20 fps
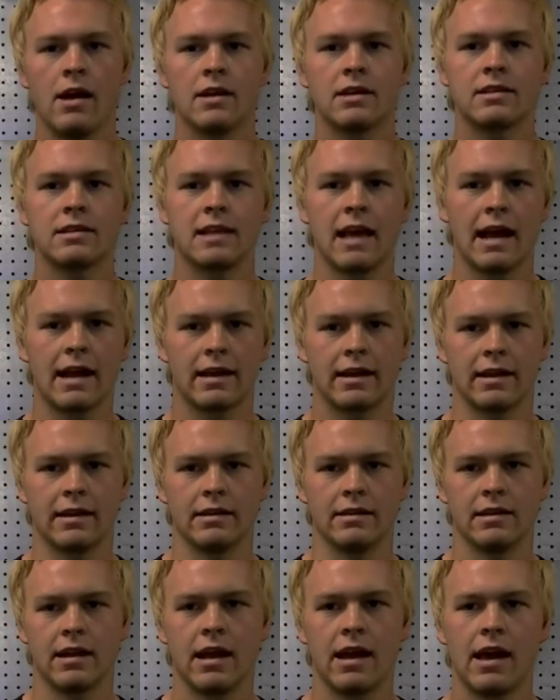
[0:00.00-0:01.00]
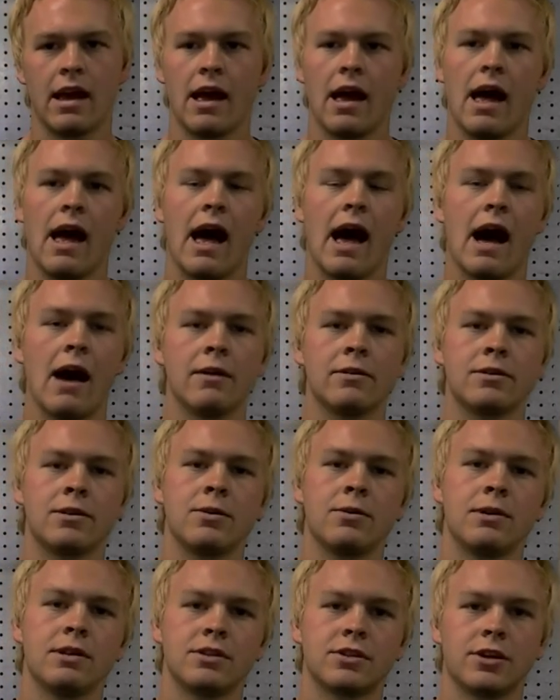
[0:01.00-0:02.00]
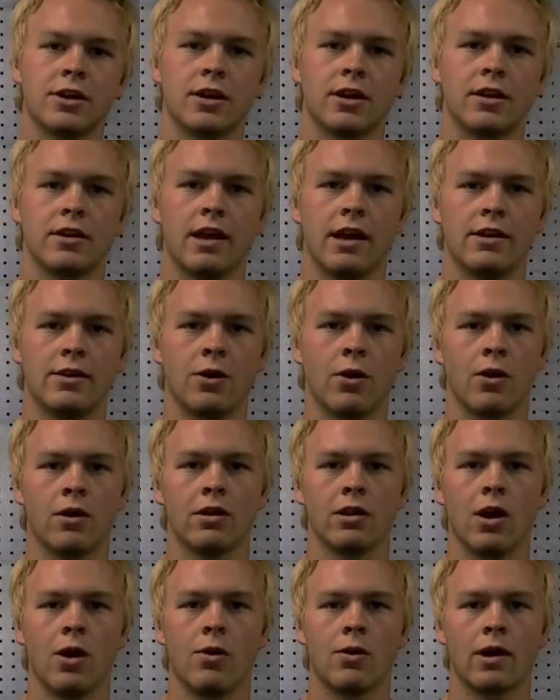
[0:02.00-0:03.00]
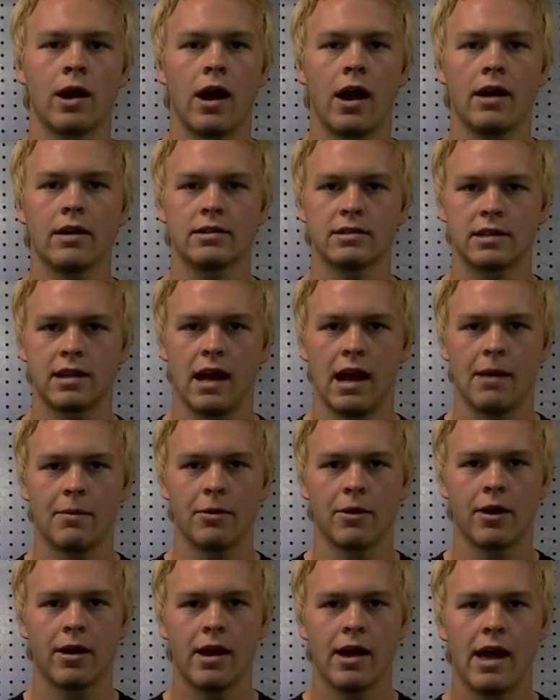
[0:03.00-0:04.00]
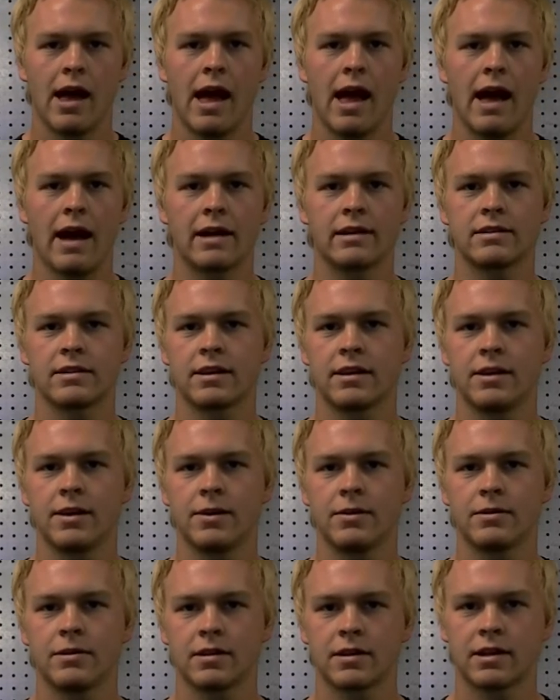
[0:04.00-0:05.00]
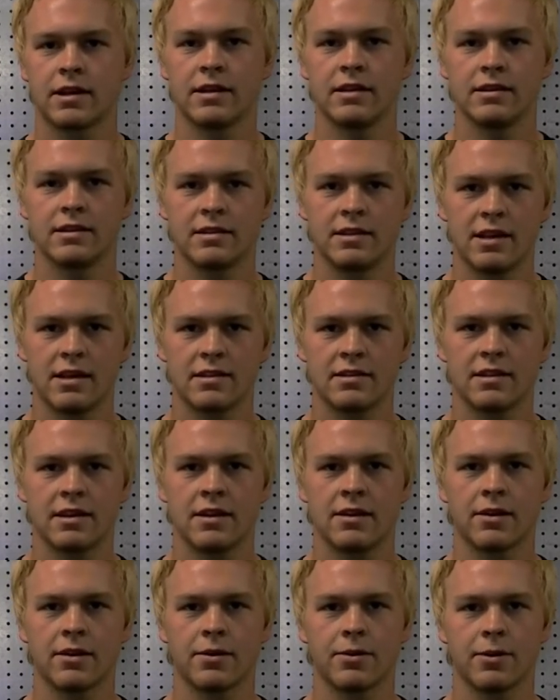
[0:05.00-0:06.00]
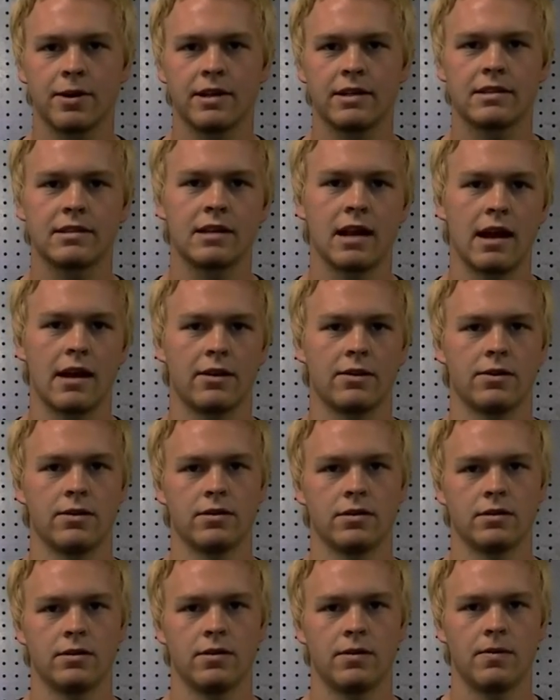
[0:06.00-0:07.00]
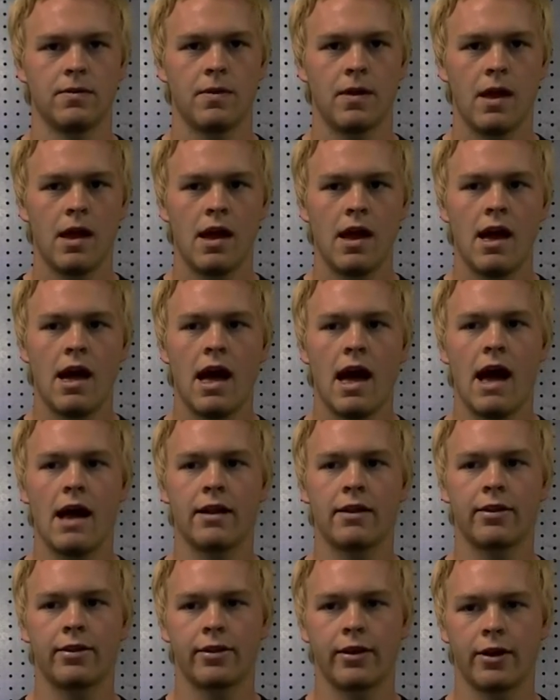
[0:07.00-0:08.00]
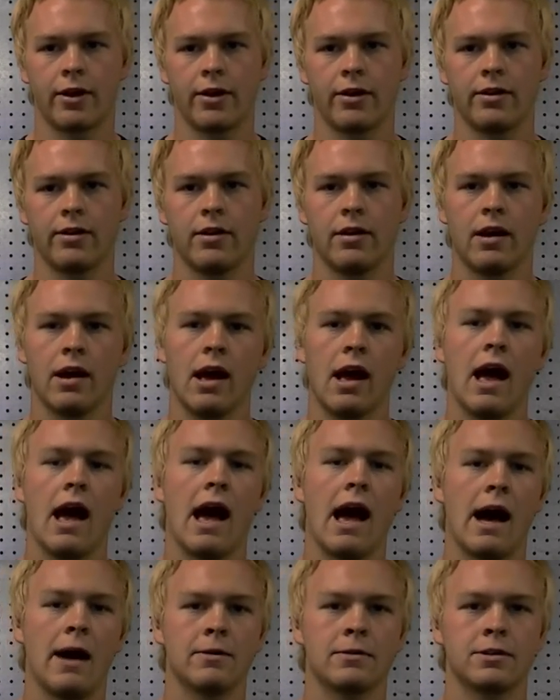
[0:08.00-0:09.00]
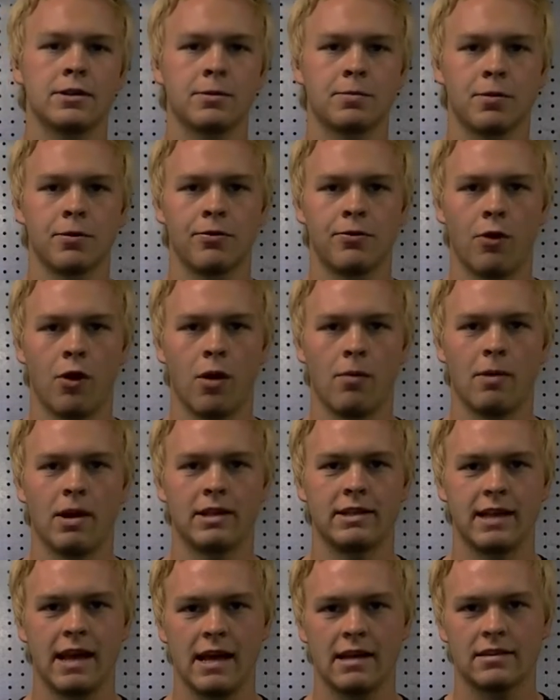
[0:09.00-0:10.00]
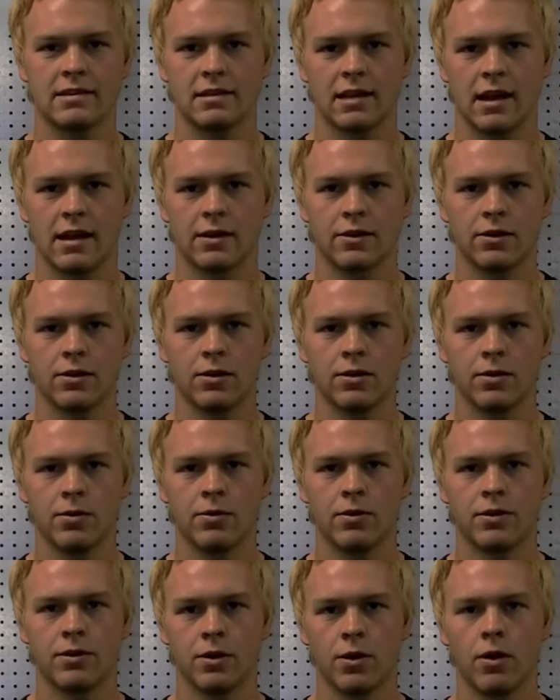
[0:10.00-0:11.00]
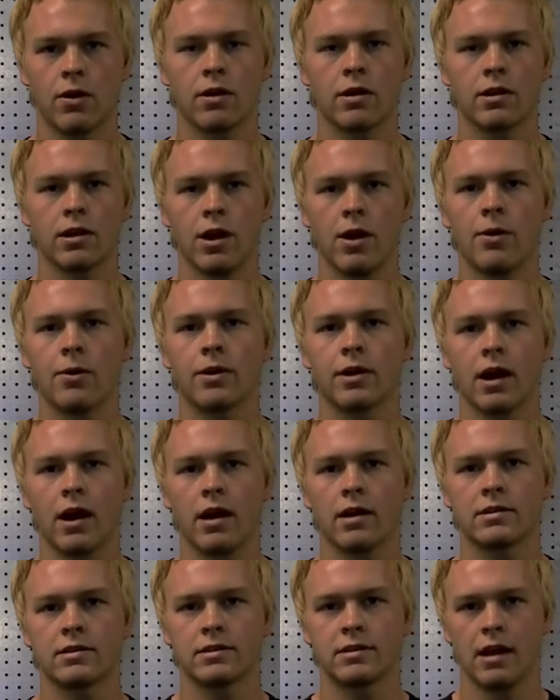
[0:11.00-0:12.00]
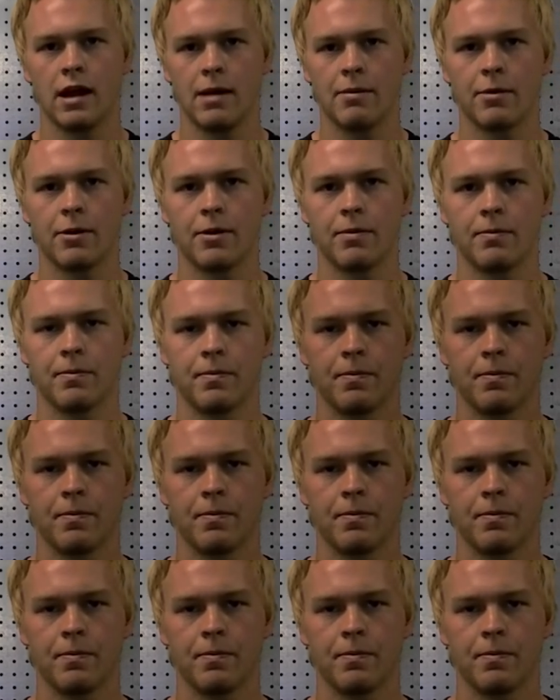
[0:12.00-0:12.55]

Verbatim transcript: Second, how to ensure that your low cost timer executes consistent grease cycles. And third, how to perform a test cycle with your low-cost timer.